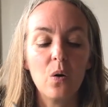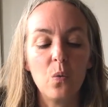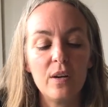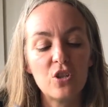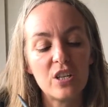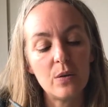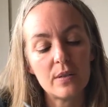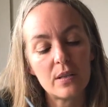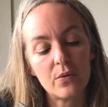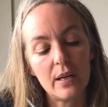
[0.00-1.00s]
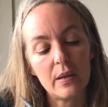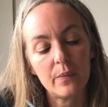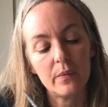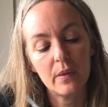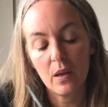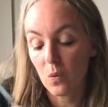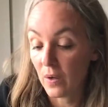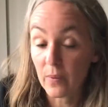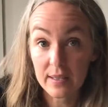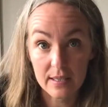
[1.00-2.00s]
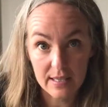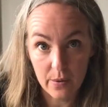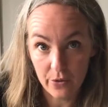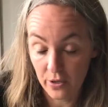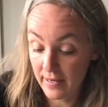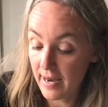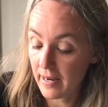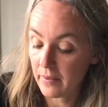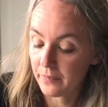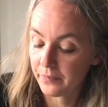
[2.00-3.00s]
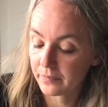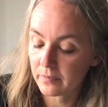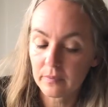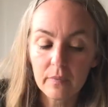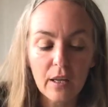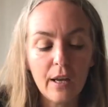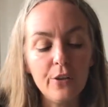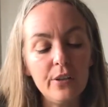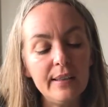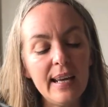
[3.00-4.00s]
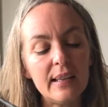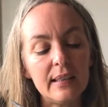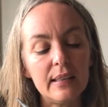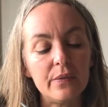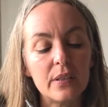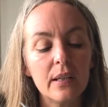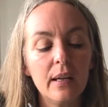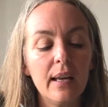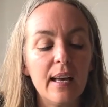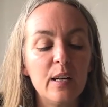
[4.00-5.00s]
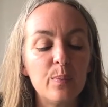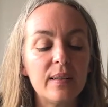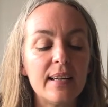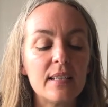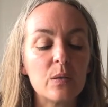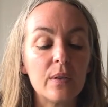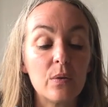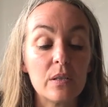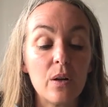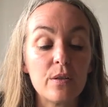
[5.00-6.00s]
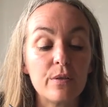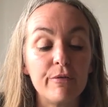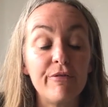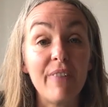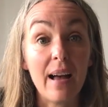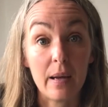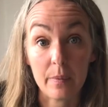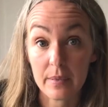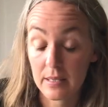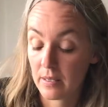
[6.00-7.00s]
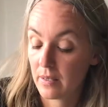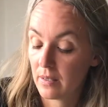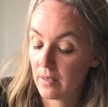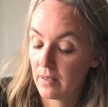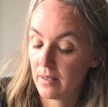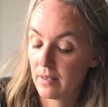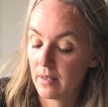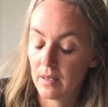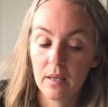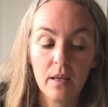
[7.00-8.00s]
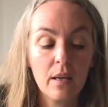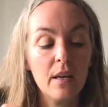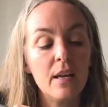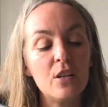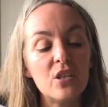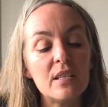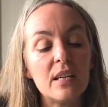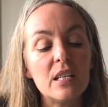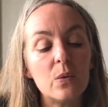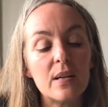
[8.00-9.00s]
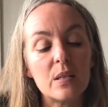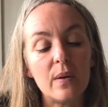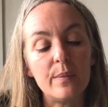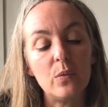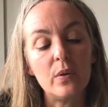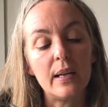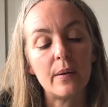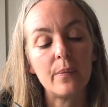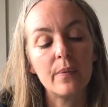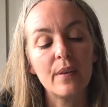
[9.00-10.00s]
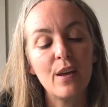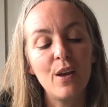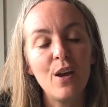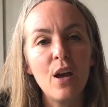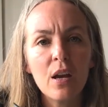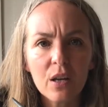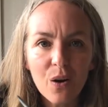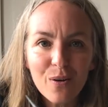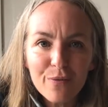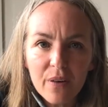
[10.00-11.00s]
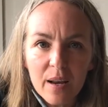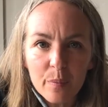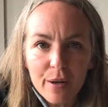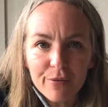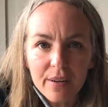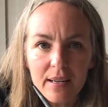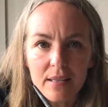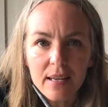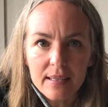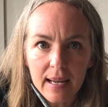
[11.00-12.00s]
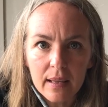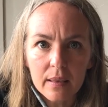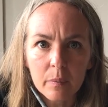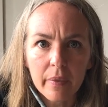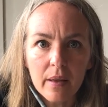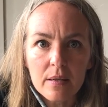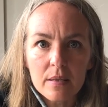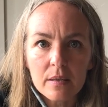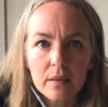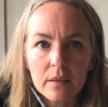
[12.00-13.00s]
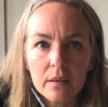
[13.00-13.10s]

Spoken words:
When she was 3, we went to stay with her nana, and her nana lived in a place where there was lots of farms. She said to us one morning, "Go and find my friends and take them this."